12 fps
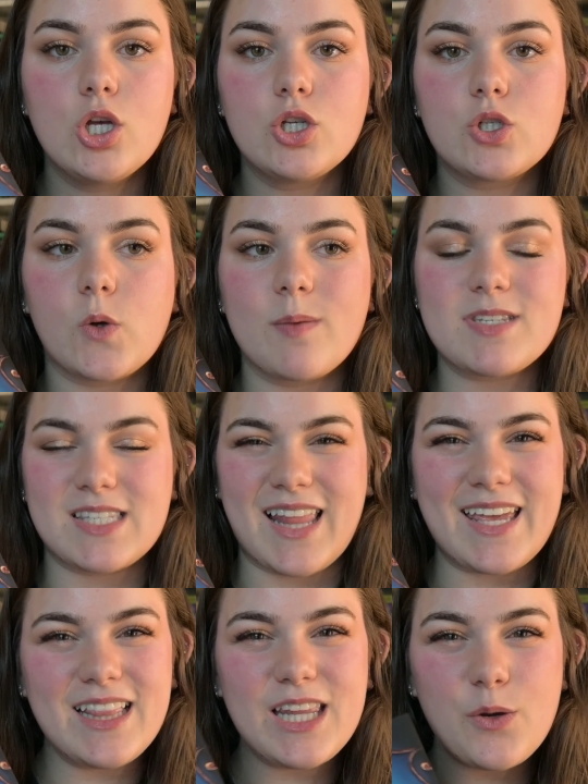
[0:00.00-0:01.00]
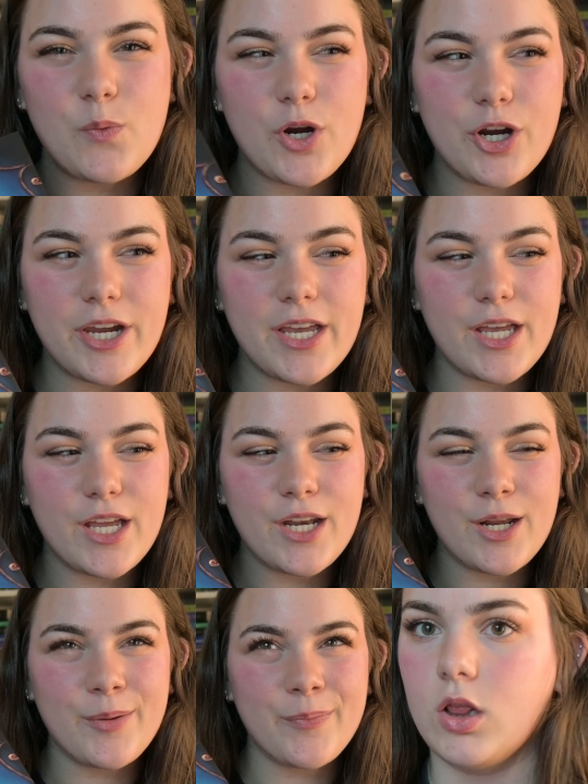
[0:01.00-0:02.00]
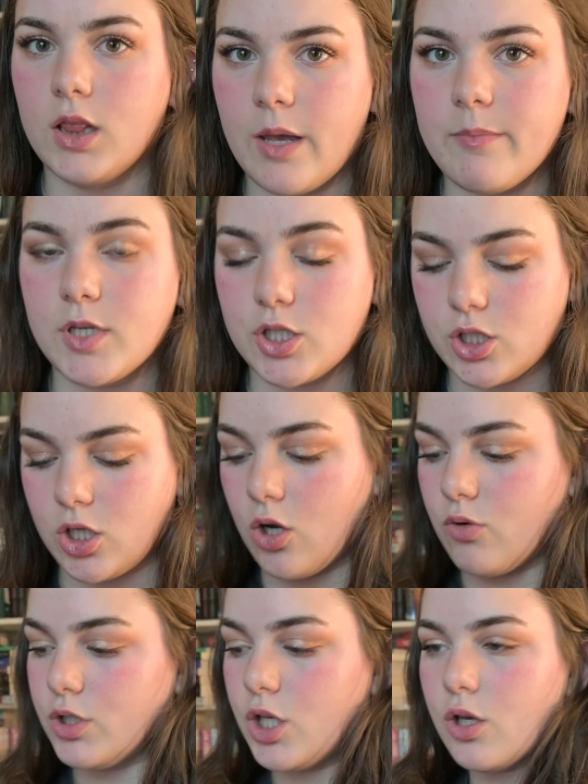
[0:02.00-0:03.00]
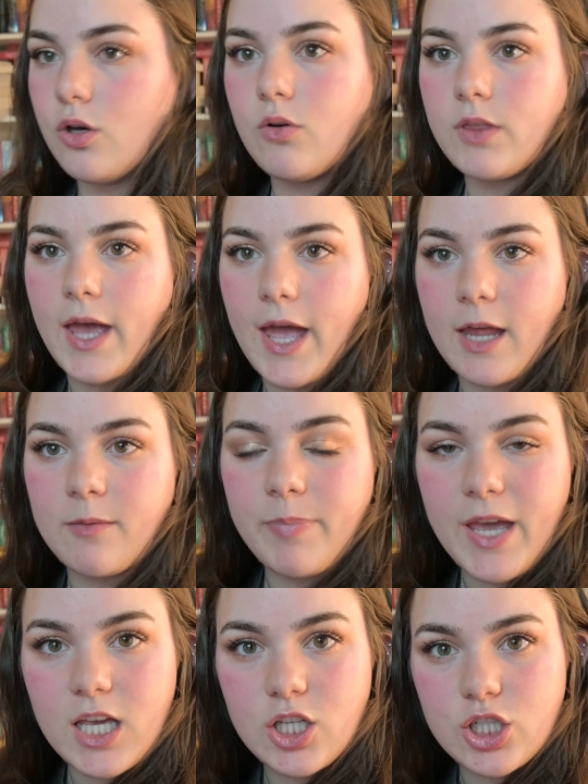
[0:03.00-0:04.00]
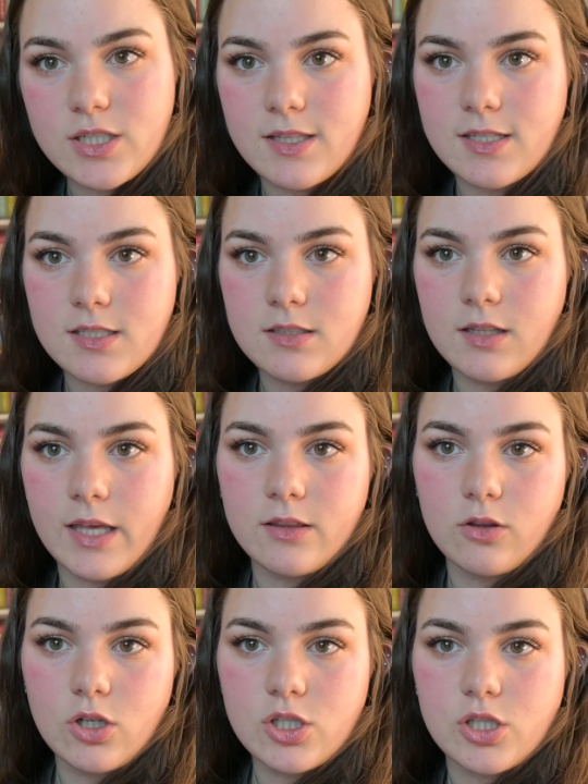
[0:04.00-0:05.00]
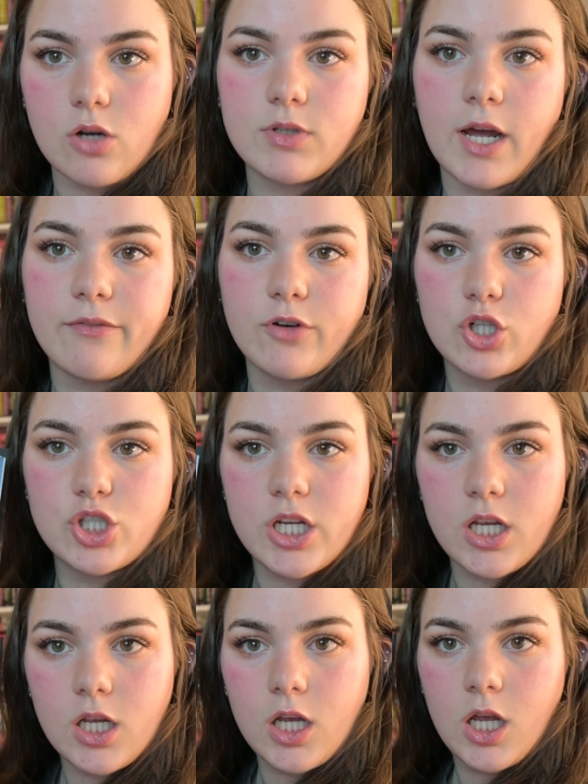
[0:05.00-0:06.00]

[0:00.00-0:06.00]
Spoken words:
So I'm slightly worried. Let me show you the end pages. It looks so divergent.